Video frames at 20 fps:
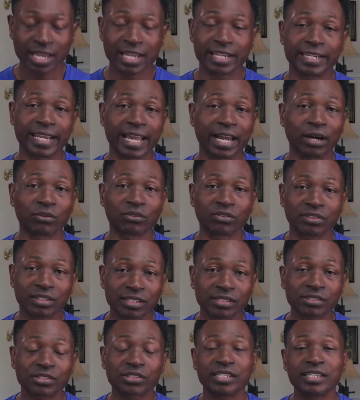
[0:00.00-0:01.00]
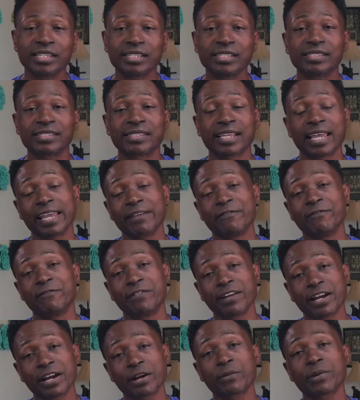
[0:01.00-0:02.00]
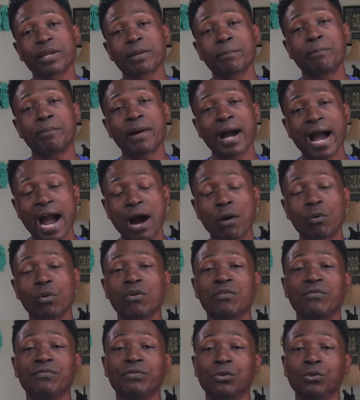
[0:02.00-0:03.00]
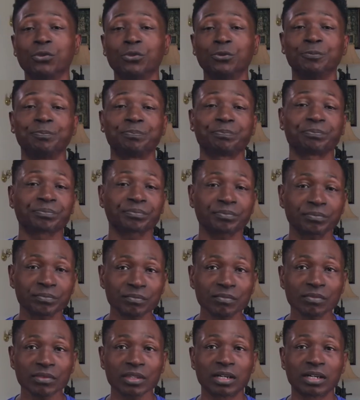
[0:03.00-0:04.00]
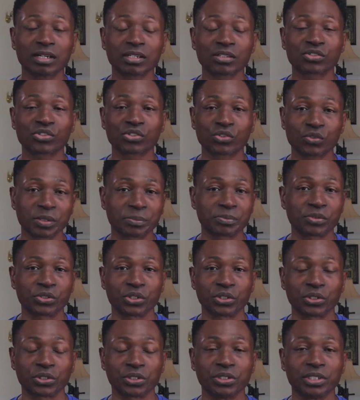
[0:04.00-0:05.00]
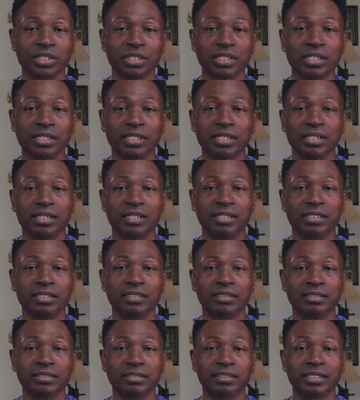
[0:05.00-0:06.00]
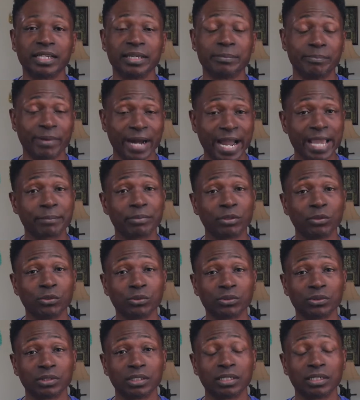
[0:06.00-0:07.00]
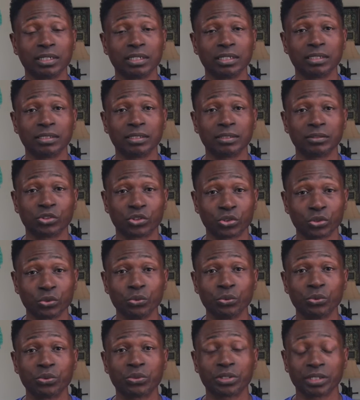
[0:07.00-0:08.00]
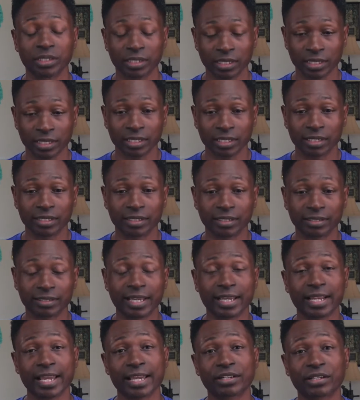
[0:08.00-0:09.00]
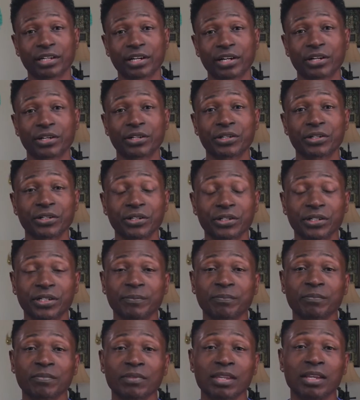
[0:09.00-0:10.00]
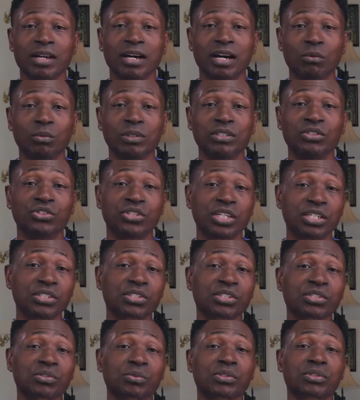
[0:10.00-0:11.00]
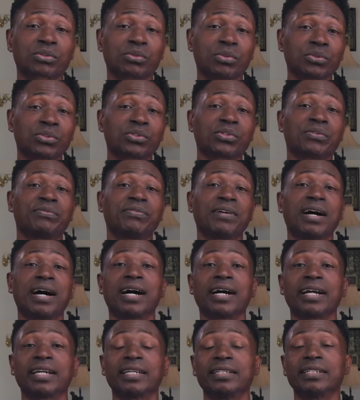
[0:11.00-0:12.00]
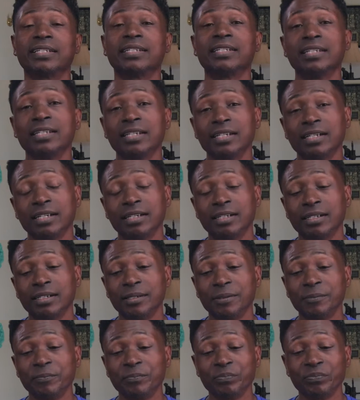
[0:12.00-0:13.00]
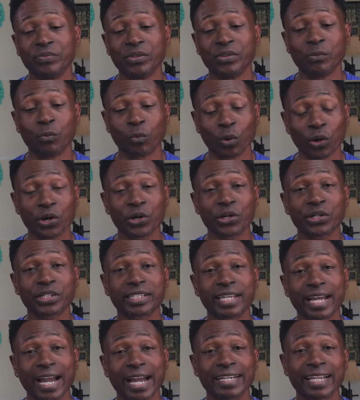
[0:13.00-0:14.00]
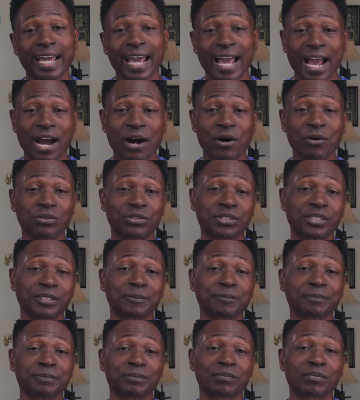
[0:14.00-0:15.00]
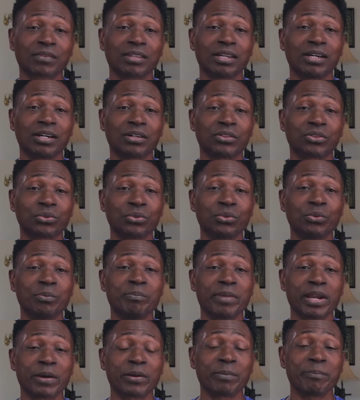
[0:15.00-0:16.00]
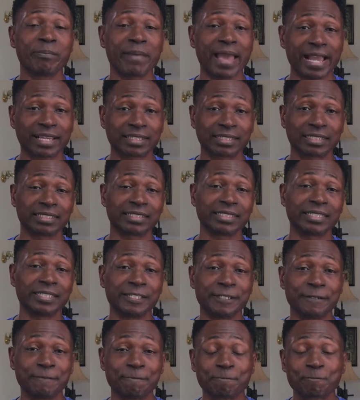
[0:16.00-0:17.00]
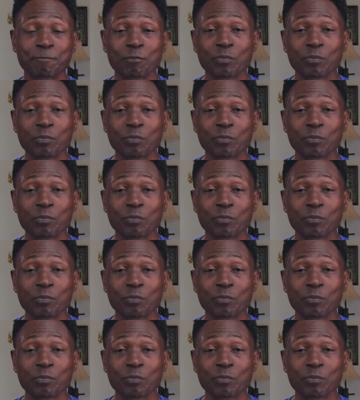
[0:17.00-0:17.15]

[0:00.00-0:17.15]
Now, this is a very powerful uh, scripture uh, and Bible uh, truth uh, that had occurred uh, when Jesus was crucified. Um, the word got out uh, through Mary Magdalene.